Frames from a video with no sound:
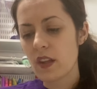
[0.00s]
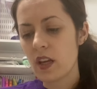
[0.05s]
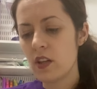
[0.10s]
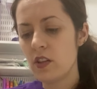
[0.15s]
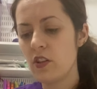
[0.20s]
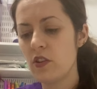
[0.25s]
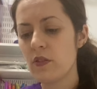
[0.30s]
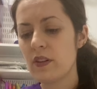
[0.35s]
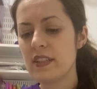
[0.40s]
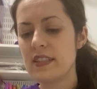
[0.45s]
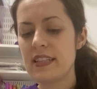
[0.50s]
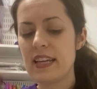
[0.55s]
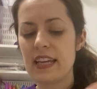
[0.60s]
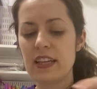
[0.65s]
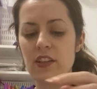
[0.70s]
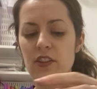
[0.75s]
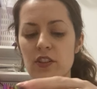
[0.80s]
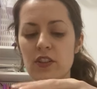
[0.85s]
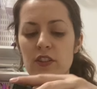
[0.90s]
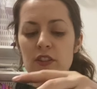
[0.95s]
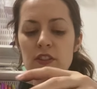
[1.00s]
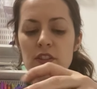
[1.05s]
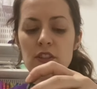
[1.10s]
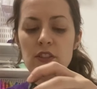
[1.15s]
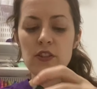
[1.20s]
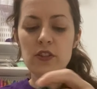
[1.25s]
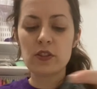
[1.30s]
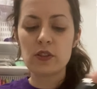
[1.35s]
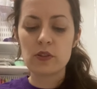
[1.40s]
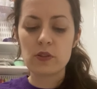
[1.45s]
you can take your
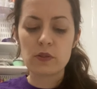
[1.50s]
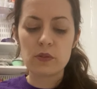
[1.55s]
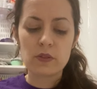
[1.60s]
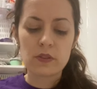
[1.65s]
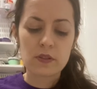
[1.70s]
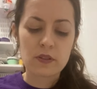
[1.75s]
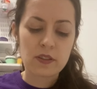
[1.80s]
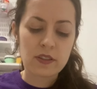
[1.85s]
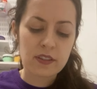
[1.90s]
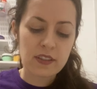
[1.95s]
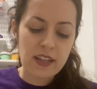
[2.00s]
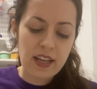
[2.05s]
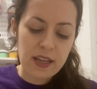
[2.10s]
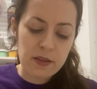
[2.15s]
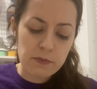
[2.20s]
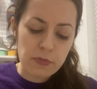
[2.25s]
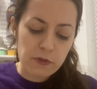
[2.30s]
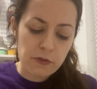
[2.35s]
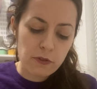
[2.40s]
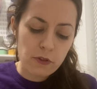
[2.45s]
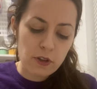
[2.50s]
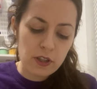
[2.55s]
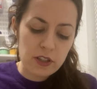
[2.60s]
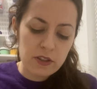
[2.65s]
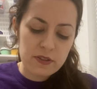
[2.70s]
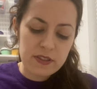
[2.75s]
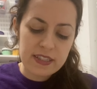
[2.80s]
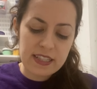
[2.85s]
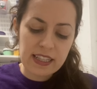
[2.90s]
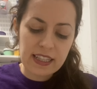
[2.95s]
glue, and before you
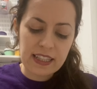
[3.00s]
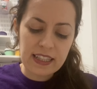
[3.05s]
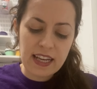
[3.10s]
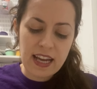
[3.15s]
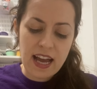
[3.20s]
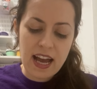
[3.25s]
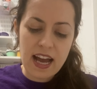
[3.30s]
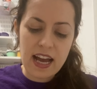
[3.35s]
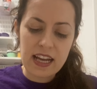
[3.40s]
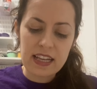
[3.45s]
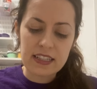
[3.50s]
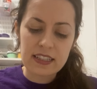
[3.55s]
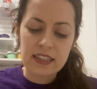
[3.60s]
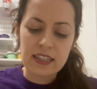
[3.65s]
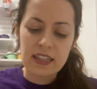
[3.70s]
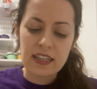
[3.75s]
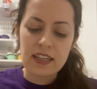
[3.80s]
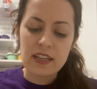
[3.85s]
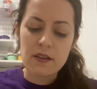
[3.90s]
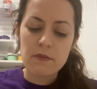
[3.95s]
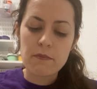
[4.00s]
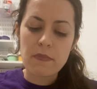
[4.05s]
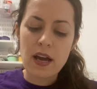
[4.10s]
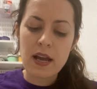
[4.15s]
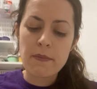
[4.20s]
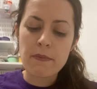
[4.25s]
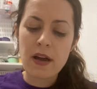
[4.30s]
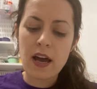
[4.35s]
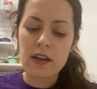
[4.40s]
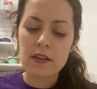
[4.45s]
stick it on, my
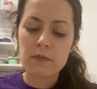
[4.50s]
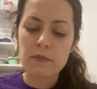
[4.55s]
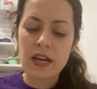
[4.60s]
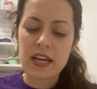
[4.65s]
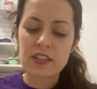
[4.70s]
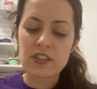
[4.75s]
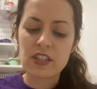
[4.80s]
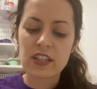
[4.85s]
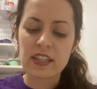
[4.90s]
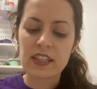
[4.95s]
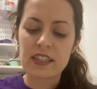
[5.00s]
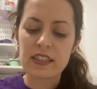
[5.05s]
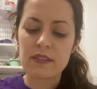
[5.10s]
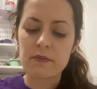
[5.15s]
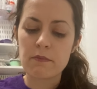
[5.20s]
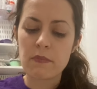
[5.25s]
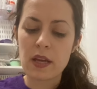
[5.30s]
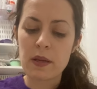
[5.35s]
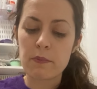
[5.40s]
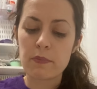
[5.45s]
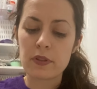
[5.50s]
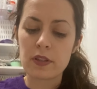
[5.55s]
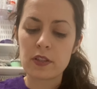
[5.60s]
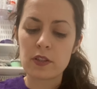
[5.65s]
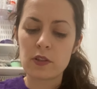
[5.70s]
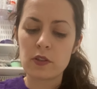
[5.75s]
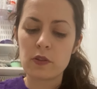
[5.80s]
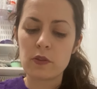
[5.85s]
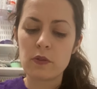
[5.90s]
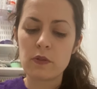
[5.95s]
Model Magic, my
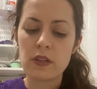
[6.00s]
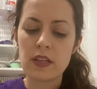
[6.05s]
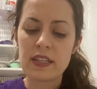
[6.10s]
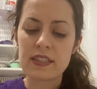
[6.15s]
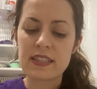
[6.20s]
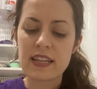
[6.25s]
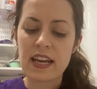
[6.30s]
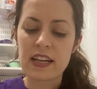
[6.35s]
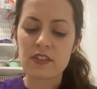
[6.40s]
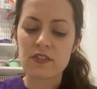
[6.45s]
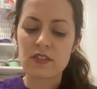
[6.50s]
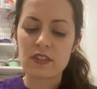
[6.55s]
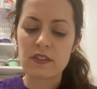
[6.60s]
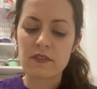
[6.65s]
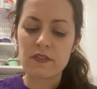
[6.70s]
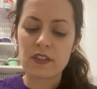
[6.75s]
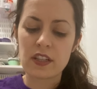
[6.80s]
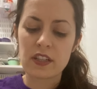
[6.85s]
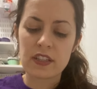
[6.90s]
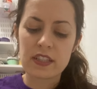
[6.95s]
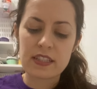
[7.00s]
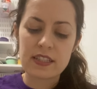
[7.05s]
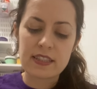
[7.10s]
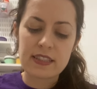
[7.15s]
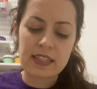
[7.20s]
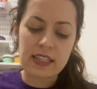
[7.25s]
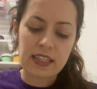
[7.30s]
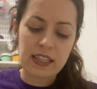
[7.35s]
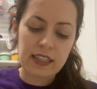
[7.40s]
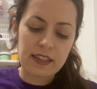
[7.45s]
blue is actually very
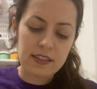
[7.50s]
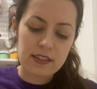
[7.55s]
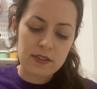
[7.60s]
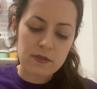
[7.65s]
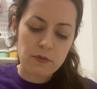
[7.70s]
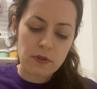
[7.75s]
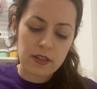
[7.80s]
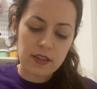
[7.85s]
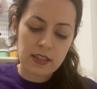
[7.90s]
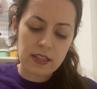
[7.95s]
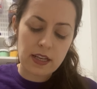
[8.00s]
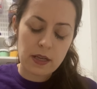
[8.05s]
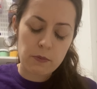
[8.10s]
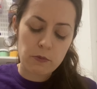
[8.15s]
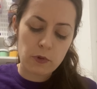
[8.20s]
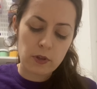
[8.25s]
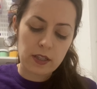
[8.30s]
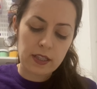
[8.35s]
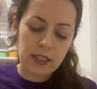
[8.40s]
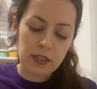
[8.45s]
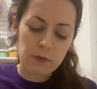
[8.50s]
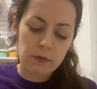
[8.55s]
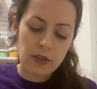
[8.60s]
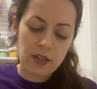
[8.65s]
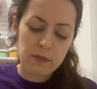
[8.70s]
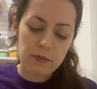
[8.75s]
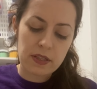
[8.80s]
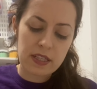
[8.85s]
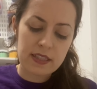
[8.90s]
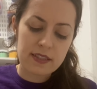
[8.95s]
sticky, this one that I'm working
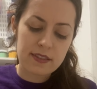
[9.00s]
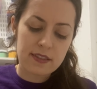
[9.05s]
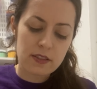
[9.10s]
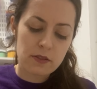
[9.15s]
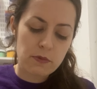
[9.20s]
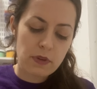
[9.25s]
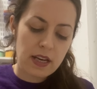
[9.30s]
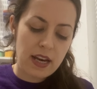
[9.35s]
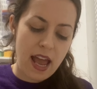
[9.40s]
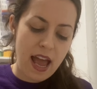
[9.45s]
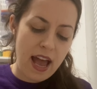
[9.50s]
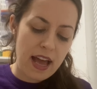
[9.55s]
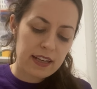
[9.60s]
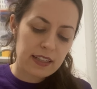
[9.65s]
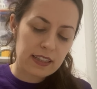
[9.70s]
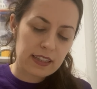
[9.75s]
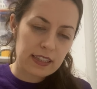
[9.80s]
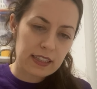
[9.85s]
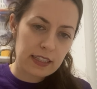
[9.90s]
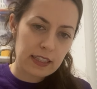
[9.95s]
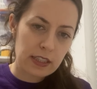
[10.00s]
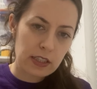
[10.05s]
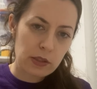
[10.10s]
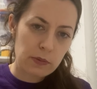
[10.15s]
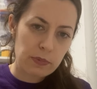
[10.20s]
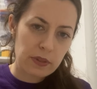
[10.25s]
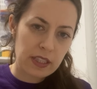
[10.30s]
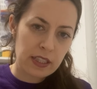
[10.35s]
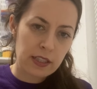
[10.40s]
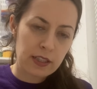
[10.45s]
with, but I still want to add a little
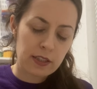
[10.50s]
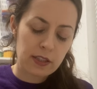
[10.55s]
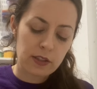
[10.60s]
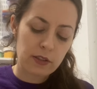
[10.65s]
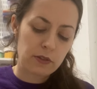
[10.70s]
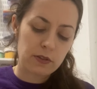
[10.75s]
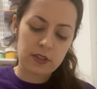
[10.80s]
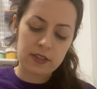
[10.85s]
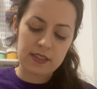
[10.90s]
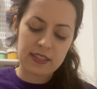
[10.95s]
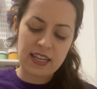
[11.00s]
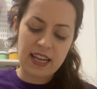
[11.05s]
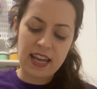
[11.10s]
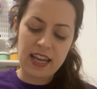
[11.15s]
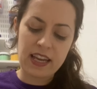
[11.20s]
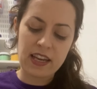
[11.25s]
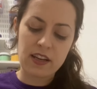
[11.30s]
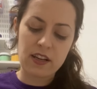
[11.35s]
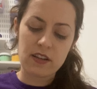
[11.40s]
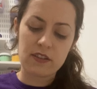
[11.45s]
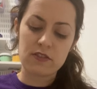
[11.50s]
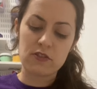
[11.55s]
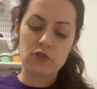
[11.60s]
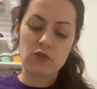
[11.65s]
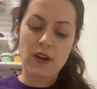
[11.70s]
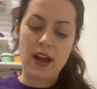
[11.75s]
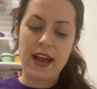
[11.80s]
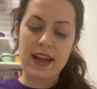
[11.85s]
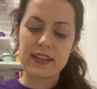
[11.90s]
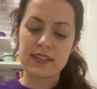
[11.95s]
bit of glue because the air
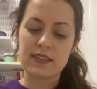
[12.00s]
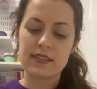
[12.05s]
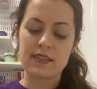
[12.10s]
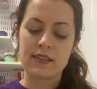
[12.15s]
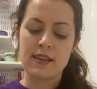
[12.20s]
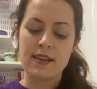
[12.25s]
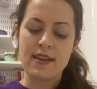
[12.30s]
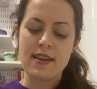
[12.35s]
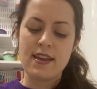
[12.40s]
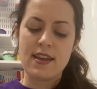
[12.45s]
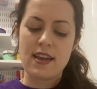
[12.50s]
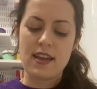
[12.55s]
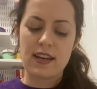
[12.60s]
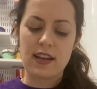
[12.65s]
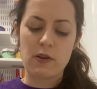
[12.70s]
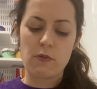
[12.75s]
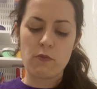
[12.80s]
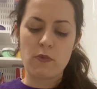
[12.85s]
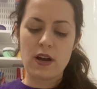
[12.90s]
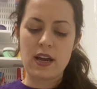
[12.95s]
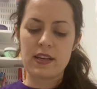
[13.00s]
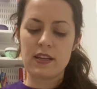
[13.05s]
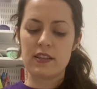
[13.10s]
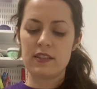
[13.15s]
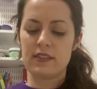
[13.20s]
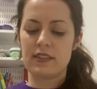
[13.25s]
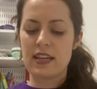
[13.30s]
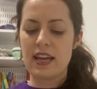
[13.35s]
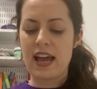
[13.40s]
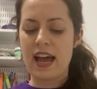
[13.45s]
dries and I want
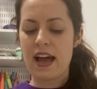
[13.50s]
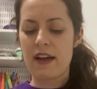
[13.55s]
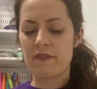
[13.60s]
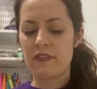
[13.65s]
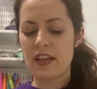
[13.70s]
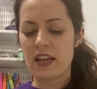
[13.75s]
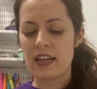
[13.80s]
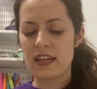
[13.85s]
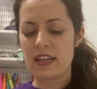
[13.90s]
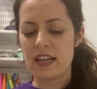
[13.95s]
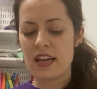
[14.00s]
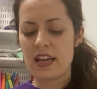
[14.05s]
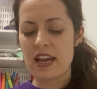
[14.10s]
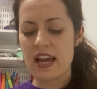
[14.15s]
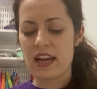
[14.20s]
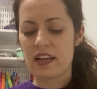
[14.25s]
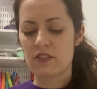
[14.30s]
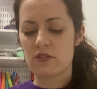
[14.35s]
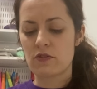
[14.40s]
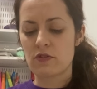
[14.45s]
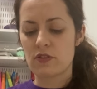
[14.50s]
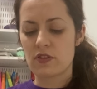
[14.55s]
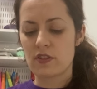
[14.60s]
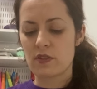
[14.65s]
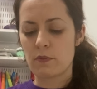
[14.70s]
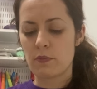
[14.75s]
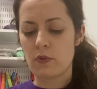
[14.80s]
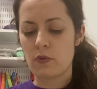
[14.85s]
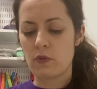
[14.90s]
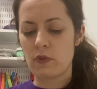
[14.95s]
it to have that extra
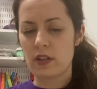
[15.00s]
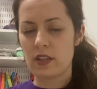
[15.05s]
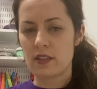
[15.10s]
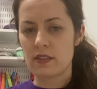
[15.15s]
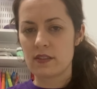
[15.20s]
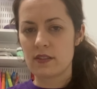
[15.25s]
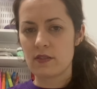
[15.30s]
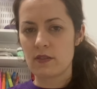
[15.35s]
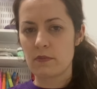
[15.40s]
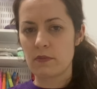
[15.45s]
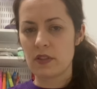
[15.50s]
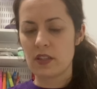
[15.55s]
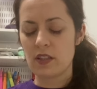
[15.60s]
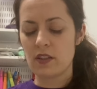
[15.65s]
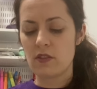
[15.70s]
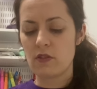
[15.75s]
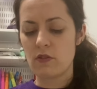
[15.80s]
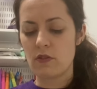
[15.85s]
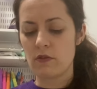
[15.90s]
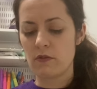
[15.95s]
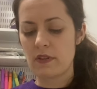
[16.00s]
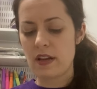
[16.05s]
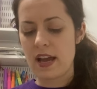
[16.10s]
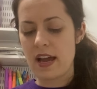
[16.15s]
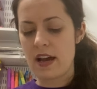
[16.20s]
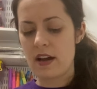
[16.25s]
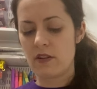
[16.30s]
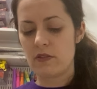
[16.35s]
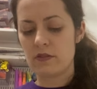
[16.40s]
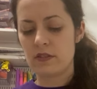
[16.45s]
support. So I'm going to go
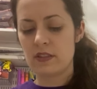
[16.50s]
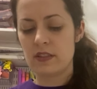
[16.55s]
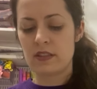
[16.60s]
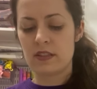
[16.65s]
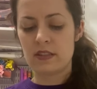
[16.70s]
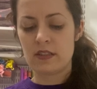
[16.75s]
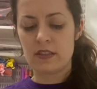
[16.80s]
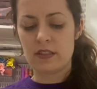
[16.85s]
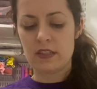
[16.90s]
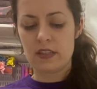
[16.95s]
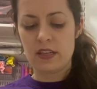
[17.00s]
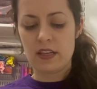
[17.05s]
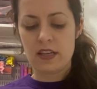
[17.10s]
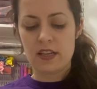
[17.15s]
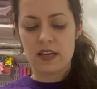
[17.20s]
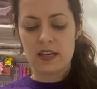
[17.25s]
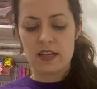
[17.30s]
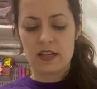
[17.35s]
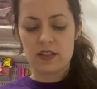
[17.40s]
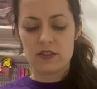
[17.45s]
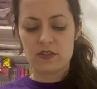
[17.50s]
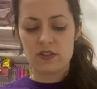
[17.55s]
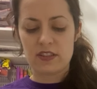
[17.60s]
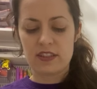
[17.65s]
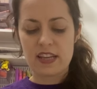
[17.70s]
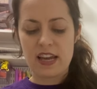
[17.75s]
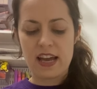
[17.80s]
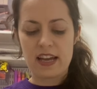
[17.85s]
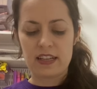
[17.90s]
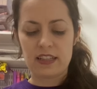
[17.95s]
around and just
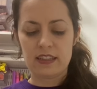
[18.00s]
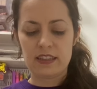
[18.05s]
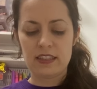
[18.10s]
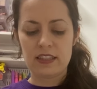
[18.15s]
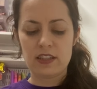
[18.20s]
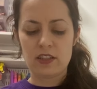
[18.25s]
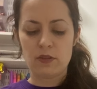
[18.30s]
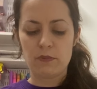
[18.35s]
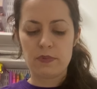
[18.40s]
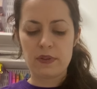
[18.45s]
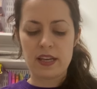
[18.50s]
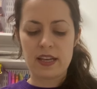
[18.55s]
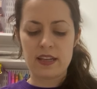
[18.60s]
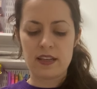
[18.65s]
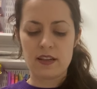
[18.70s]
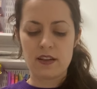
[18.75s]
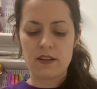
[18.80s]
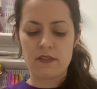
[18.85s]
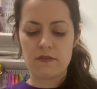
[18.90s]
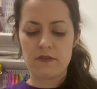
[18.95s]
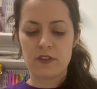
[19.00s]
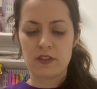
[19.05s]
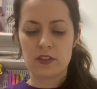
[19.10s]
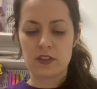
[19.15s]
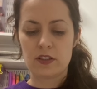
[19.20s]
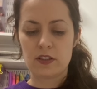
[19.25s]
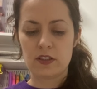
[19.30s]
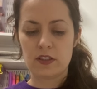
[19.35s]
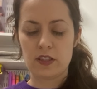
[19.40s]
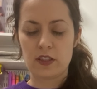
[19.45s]
add a little bit of the
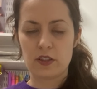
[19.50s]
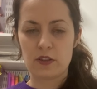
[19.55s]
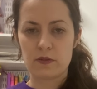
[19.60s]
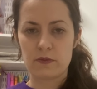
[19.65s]
glue.